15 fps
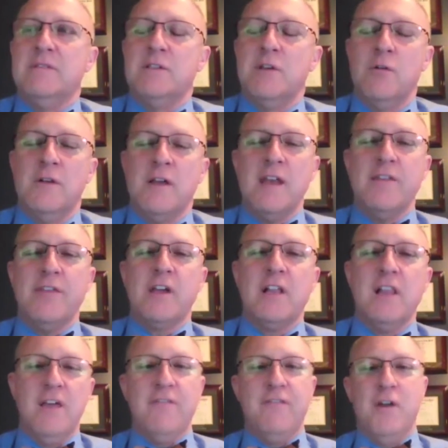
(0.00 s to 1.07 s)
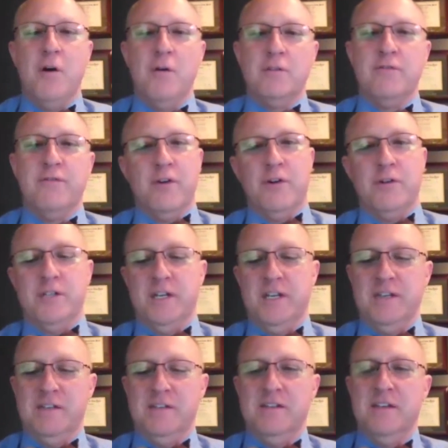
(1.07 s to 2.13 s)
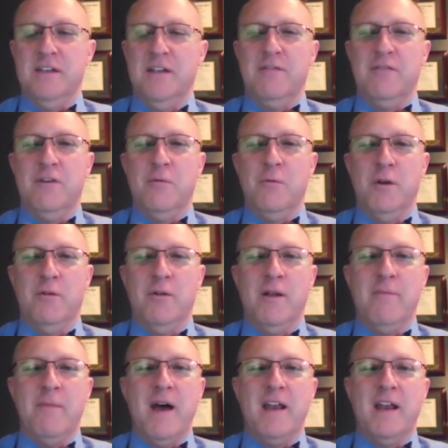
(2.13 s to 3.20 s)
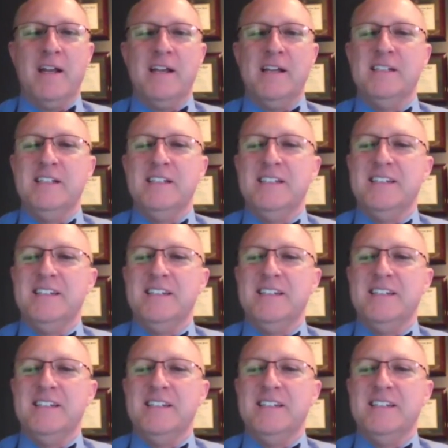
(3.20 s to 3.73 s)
So kind of the Cliff Notes version, if you would, right, Monica?